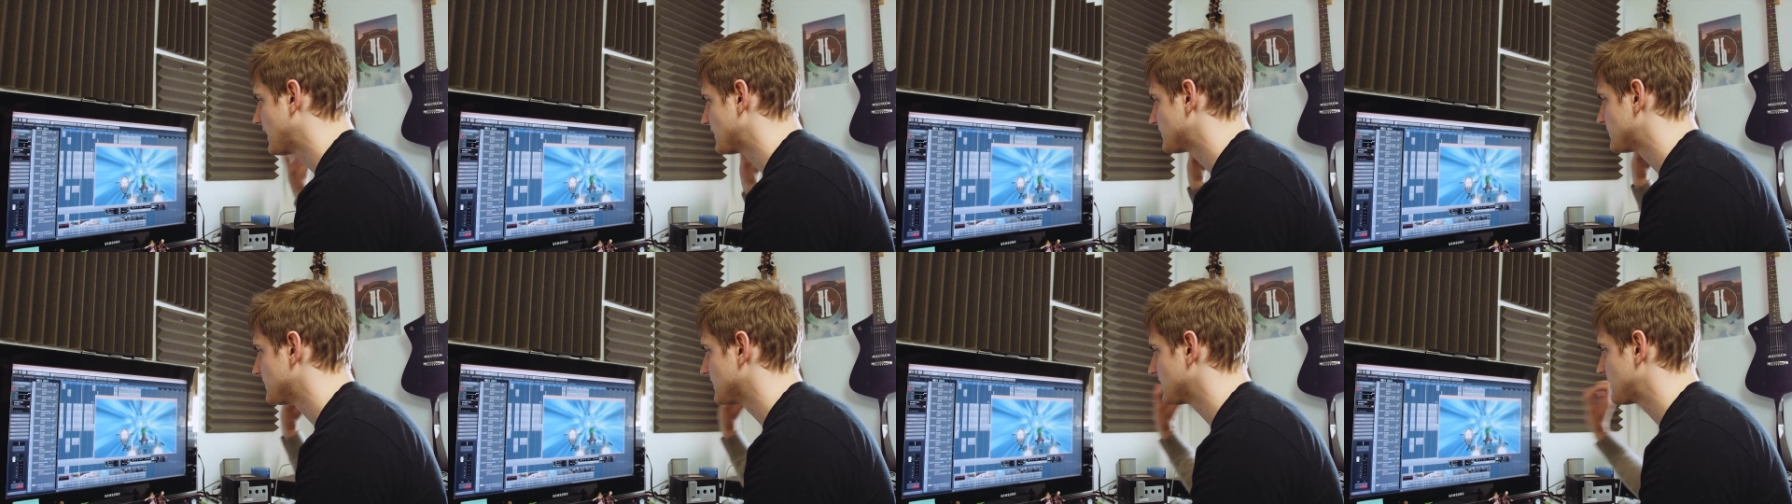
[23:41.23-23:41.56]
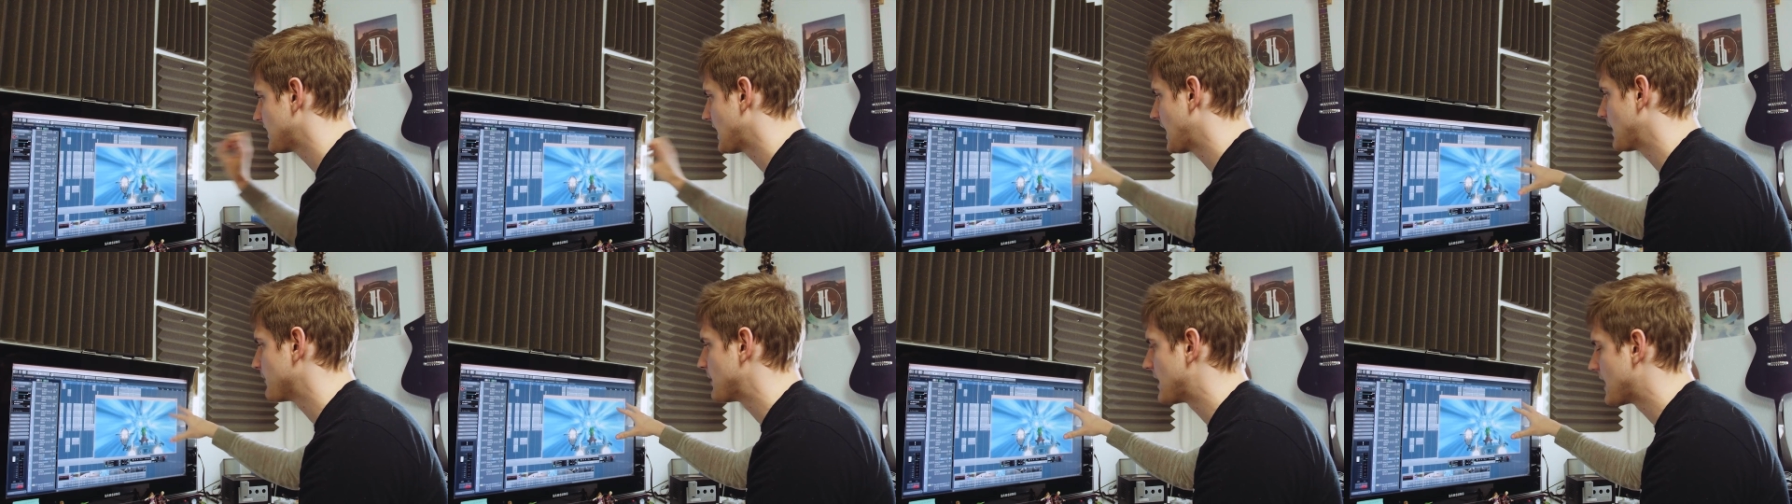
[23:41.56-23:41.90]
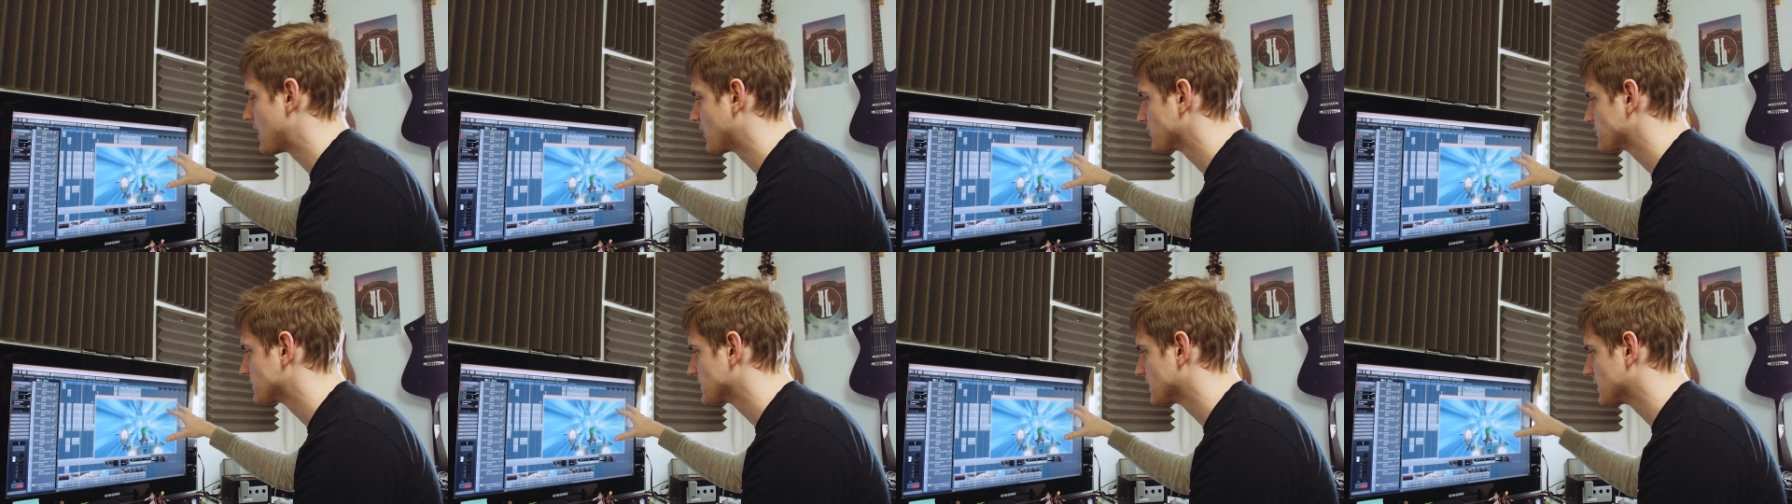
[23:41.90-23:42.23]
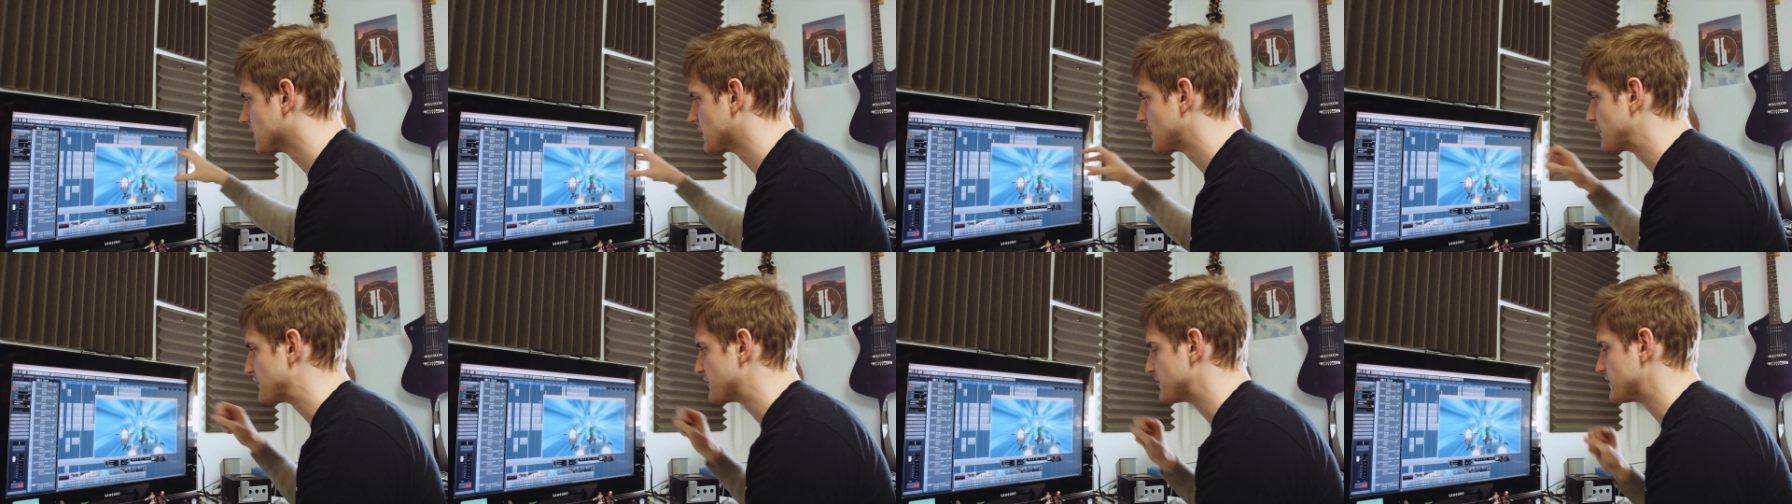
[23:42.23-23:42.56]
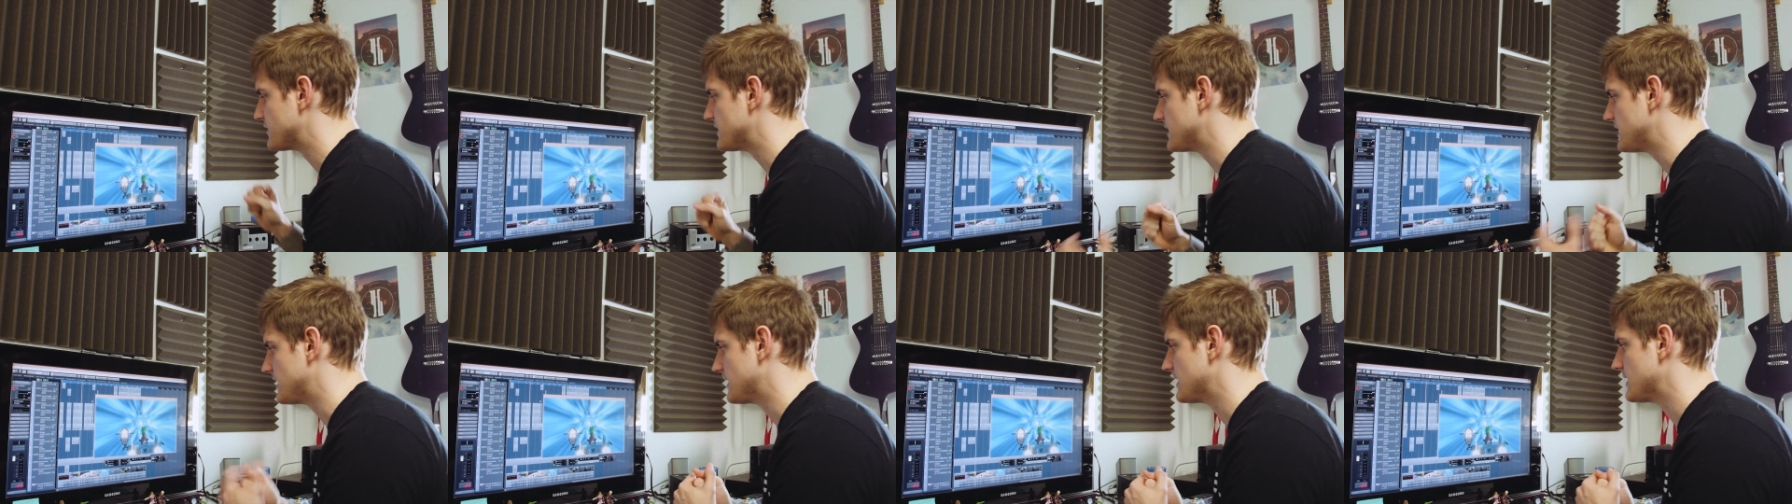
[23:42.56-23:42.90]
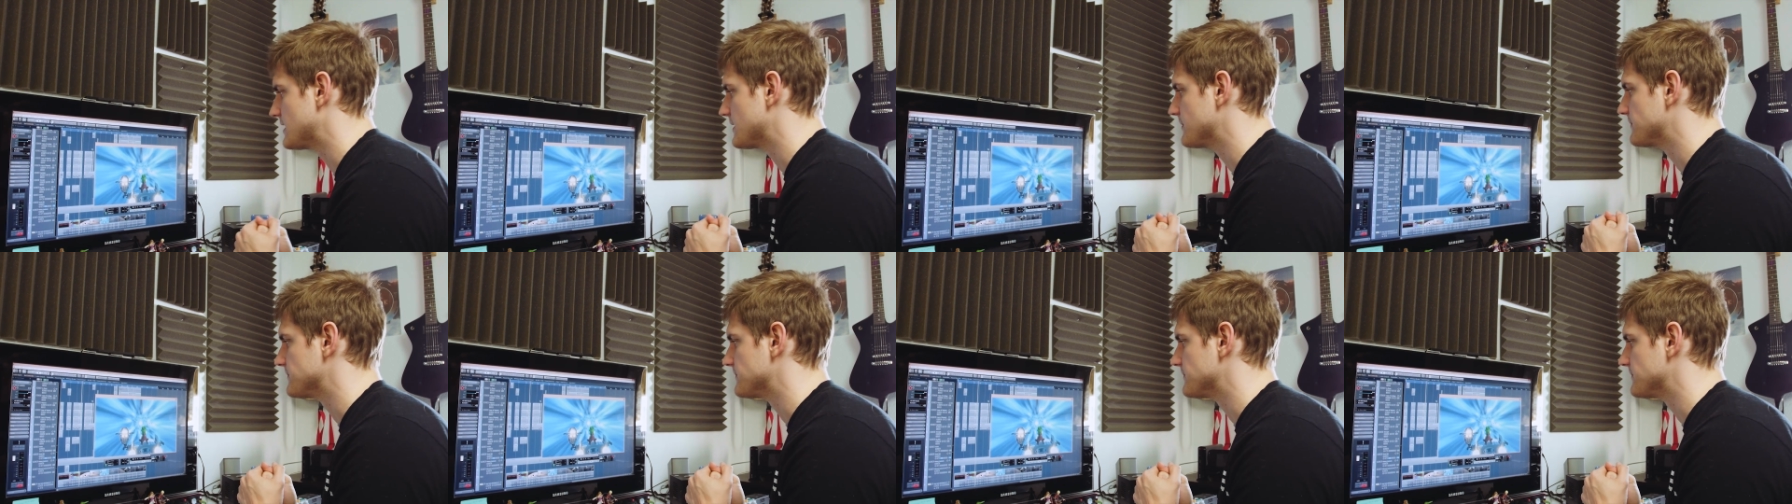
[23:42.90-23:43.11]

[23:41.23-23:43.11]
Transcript: as they came out of the